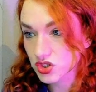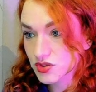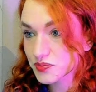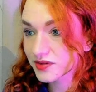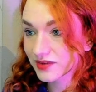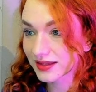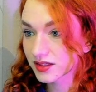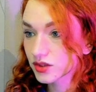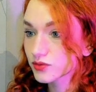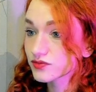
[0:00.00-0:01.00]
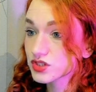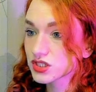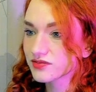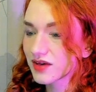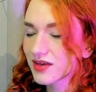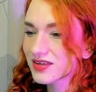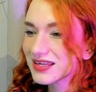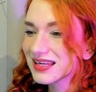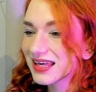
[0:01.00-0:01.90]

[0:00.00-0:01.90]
just prevent it with g5.